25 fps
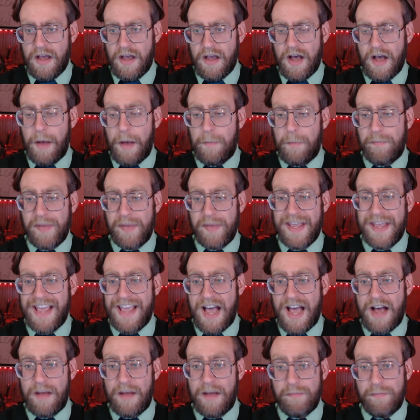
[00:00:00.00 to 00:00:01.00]
Uh, B
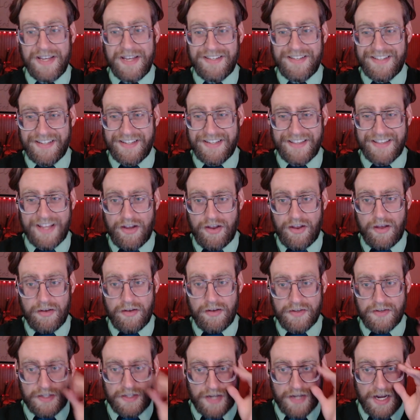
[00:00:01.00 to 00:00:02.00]
uh, based on the
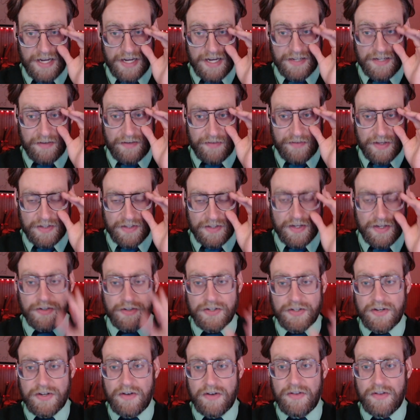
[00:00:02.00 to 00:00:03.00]
size of the
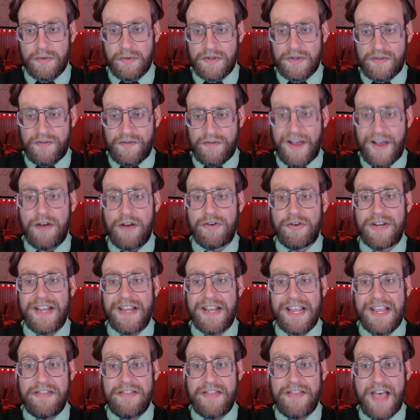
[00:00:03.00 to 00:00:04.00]
sunstone that was found
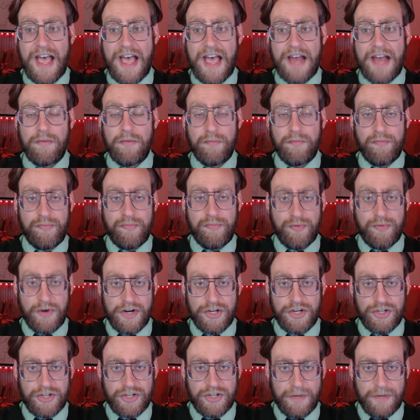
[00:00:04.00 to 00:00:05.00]
in that
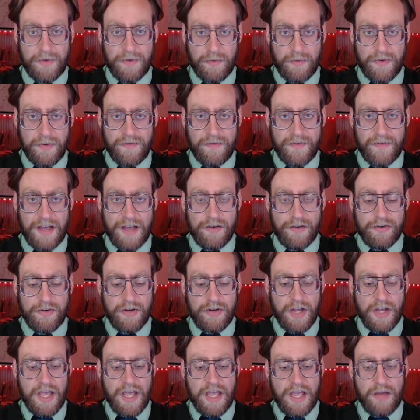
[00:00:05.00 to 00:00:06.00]
British ship that we found,
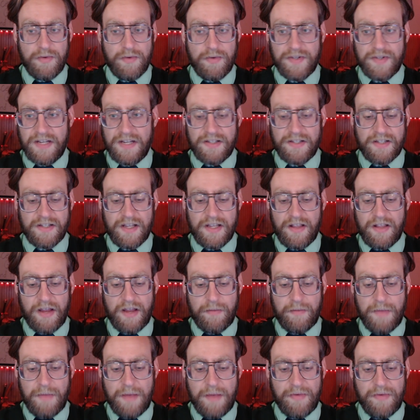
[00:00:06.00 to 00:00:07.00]
it was easily like
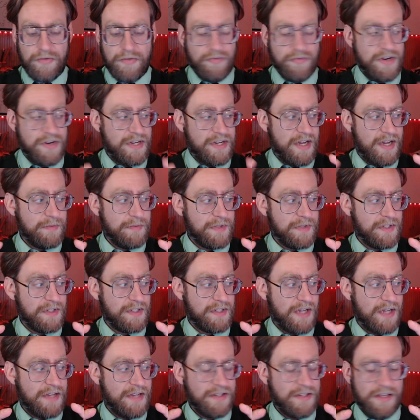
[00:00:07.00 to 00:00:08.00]
maybe three times the
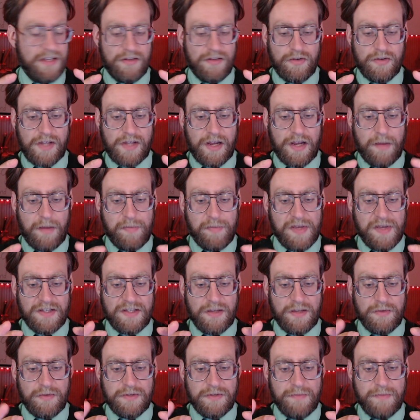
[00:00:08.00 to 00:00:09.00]
size. It looked like a piece
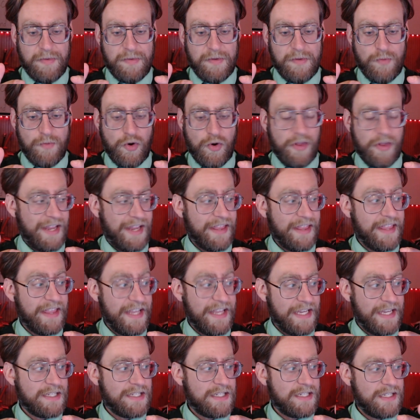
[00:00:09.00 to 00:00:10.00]
that was maybe more like
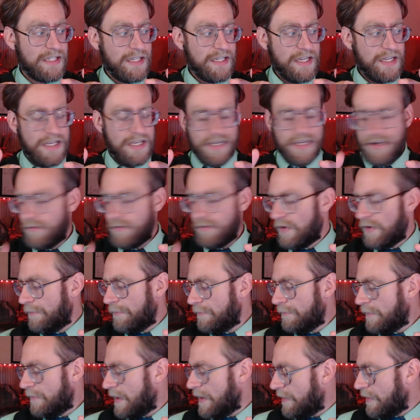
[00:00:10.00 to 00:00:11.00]
this. Well,
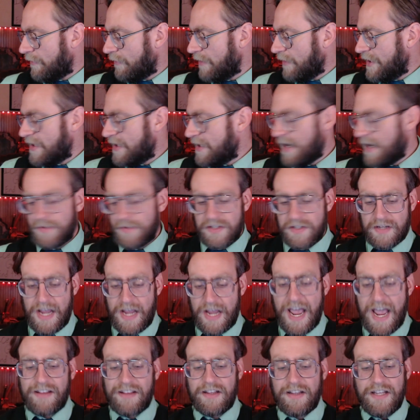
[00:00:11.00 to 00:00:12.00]
three times,
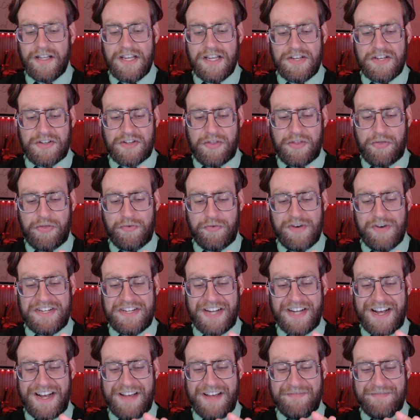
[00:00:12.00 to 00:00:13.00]
at least three
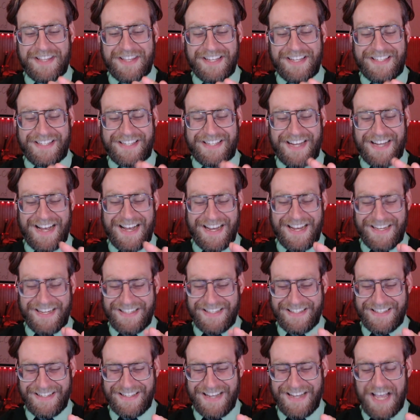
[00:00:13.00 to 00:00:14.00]
times the size.
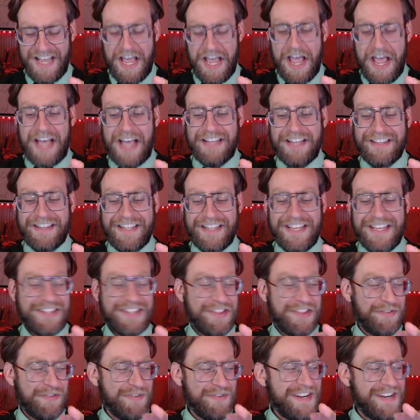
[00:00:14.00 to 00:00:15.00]
at least
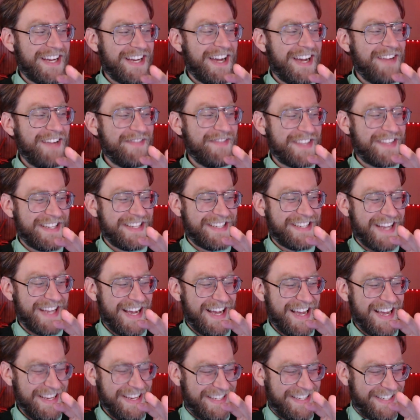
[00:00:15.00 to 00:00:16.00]
three times the
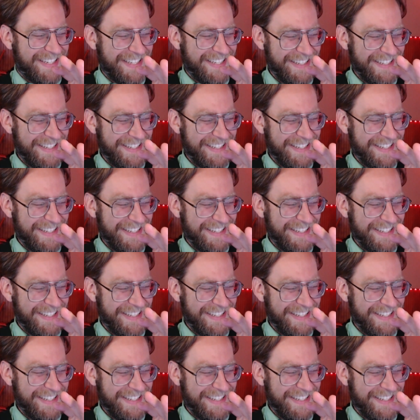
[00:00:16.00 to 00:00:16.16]
size.